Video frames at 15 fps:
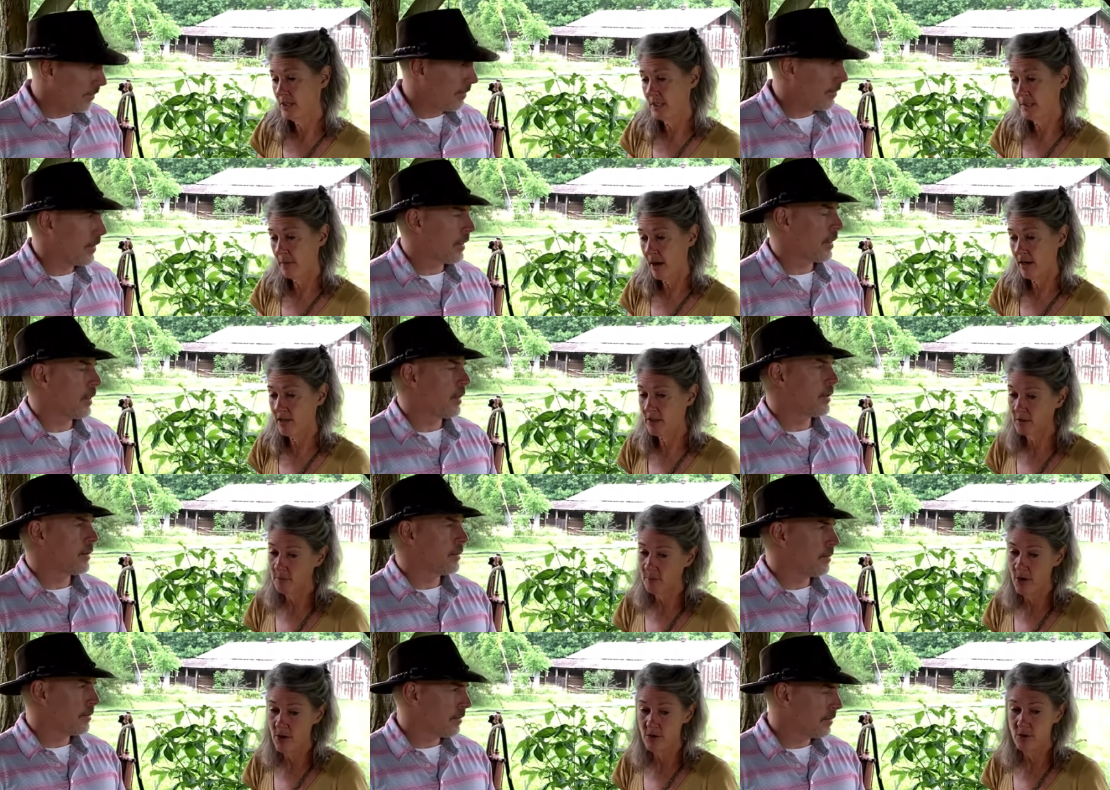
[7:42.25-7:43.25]
Speaker 1: which is a box of
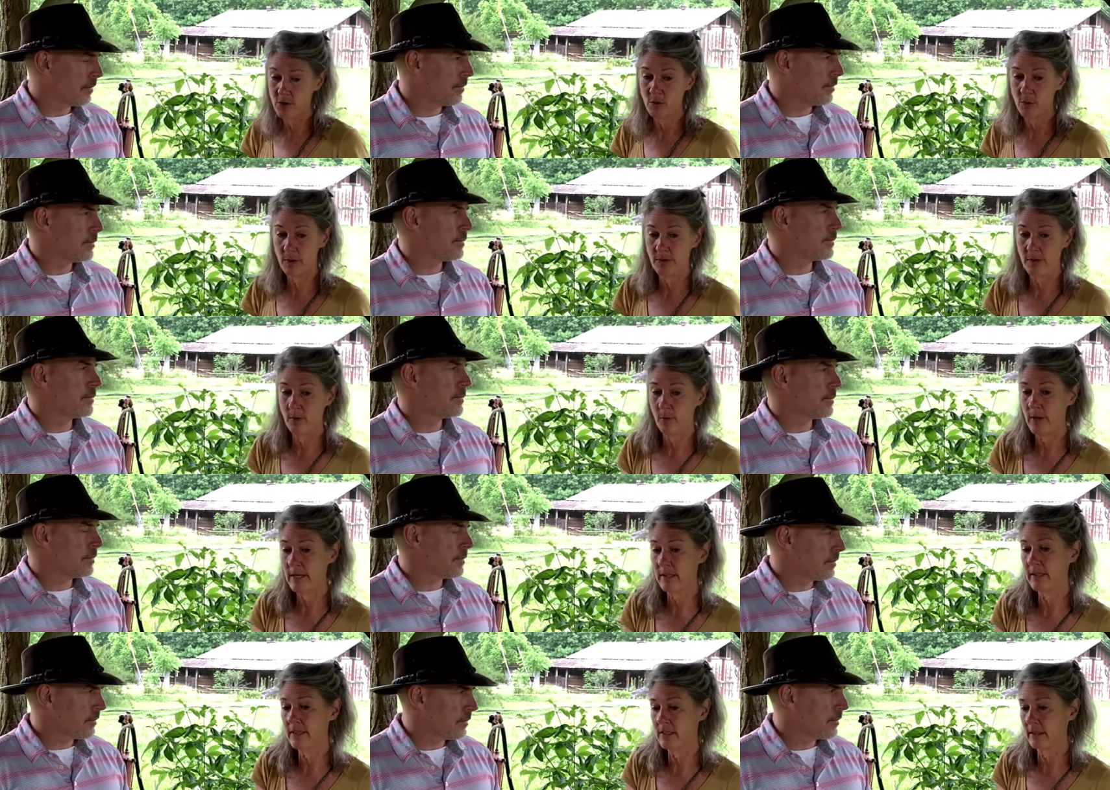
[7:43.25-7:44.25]
produce with a
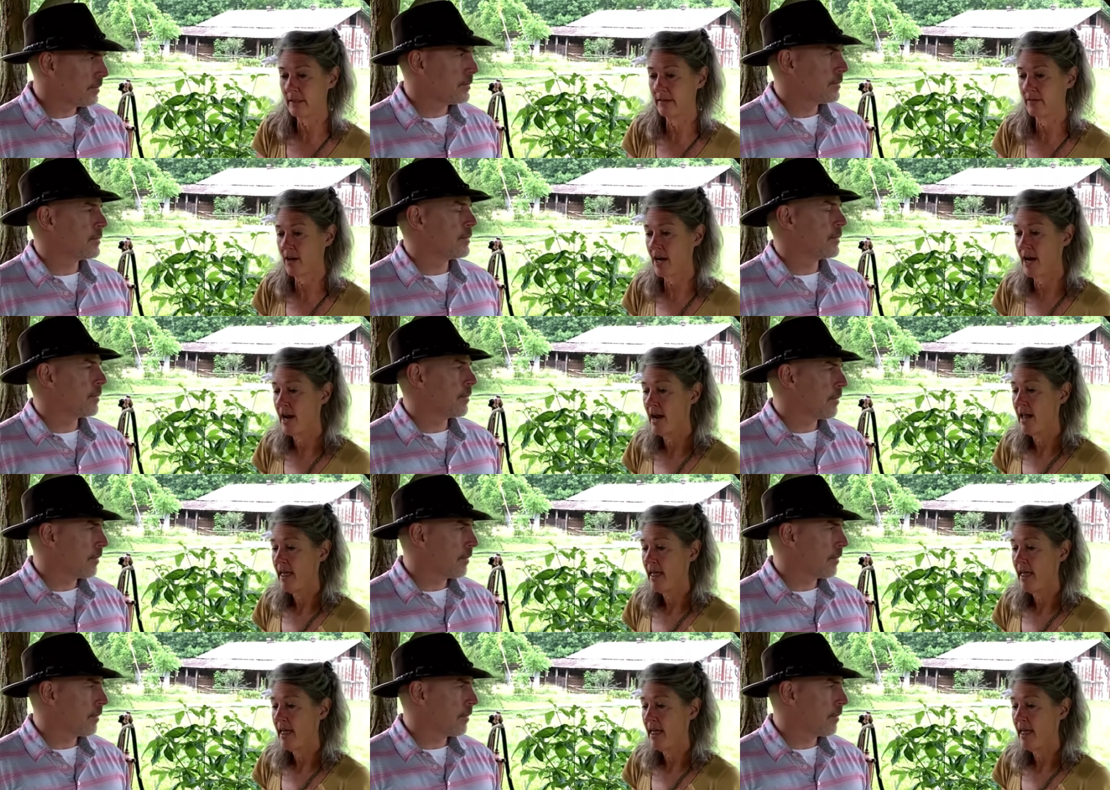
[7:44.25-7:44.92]
weekly delivery.